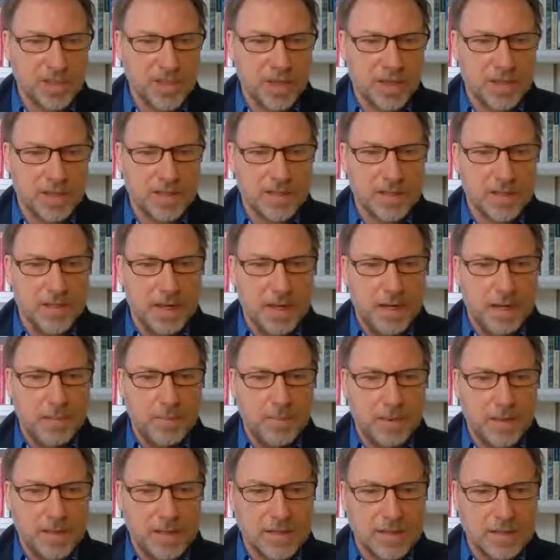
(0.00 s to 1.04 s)
yet,
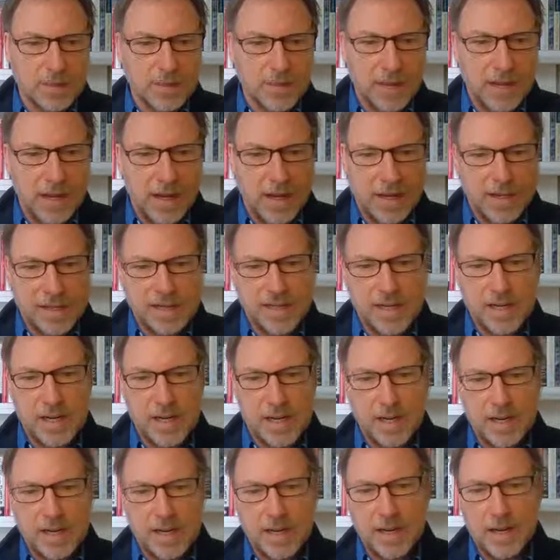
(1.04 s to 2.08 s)
but we are
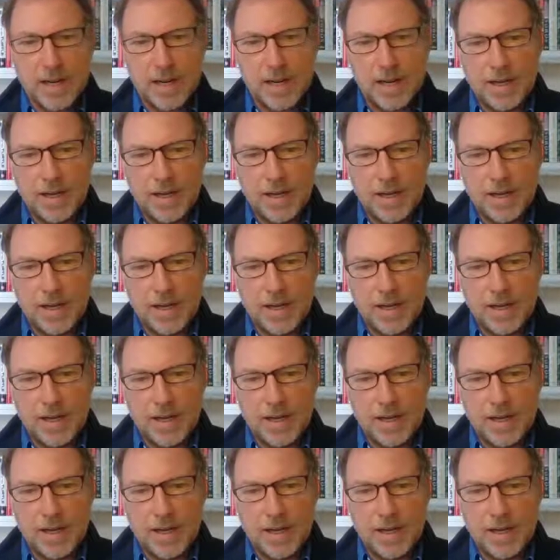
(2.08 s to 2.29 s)
seeing